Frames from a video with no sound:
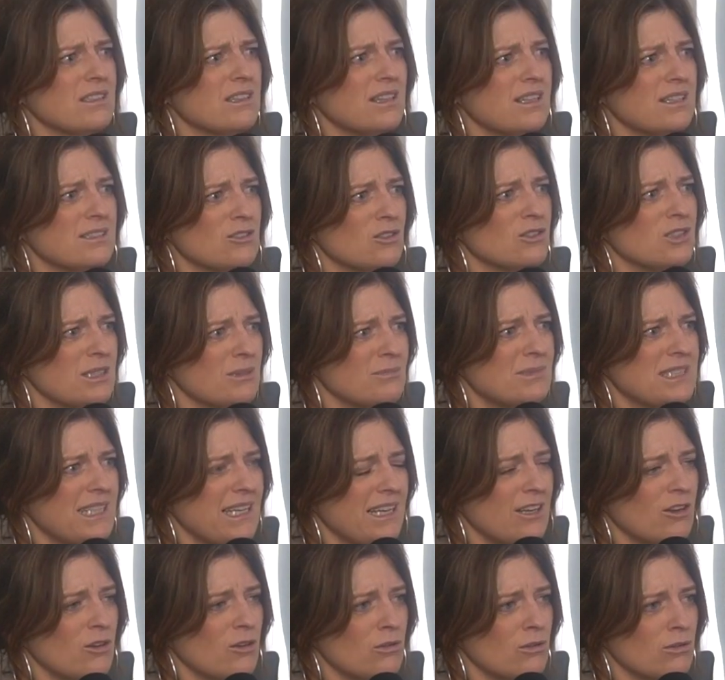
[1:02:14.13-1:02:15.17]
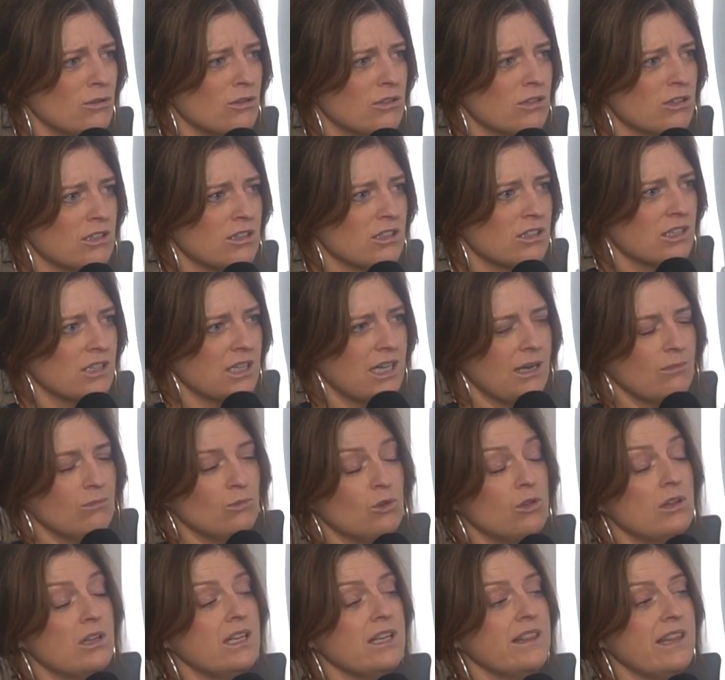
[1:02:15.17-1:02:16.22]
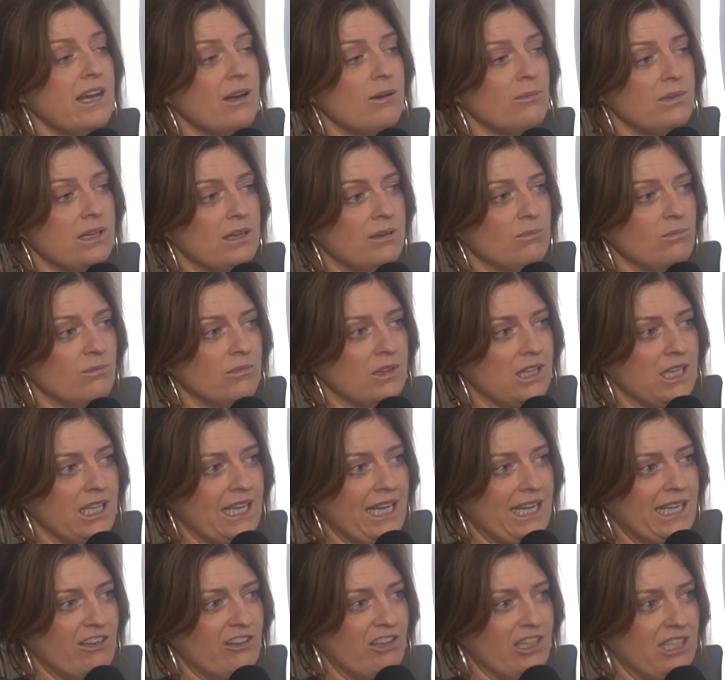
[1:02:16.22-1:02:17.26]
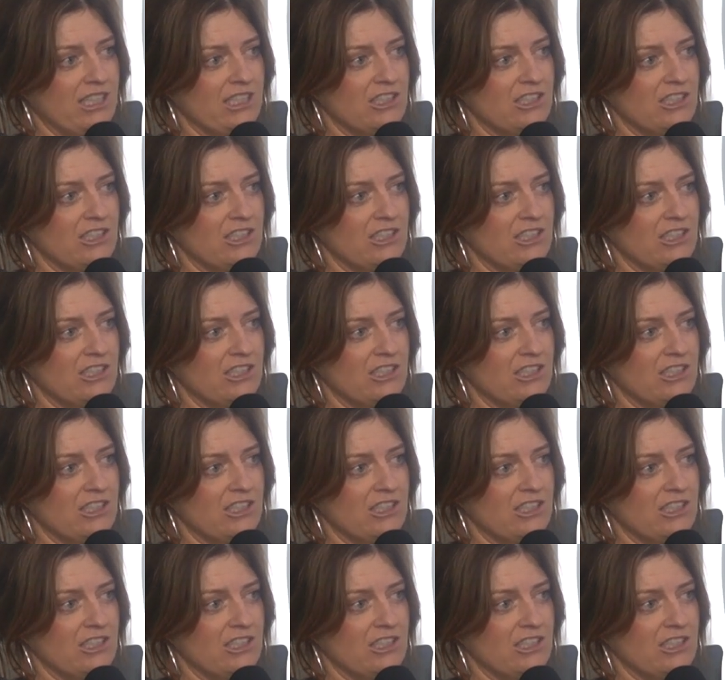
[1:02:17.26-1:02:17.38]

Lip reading: It's because I'm single. I'm not like that when I'm like in a relationship.